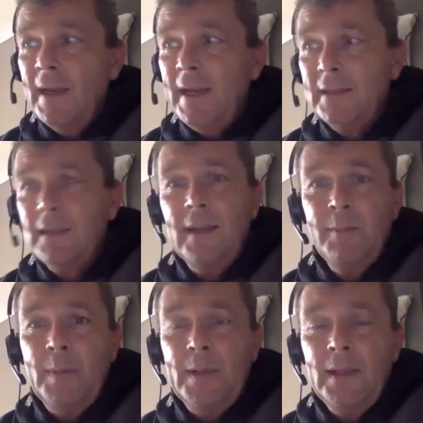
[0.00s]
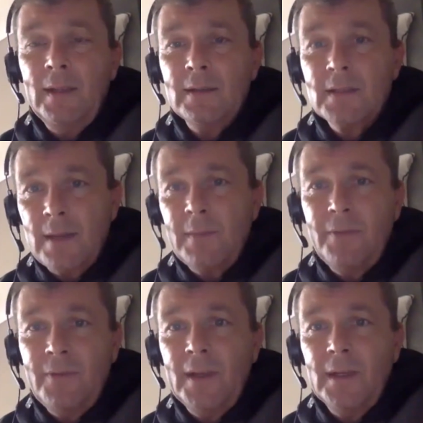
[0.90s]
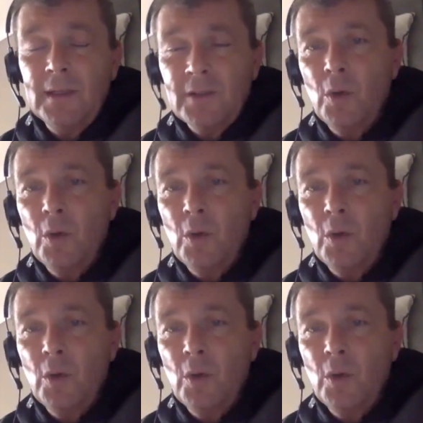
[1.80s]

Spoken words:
Had to then play semi-finals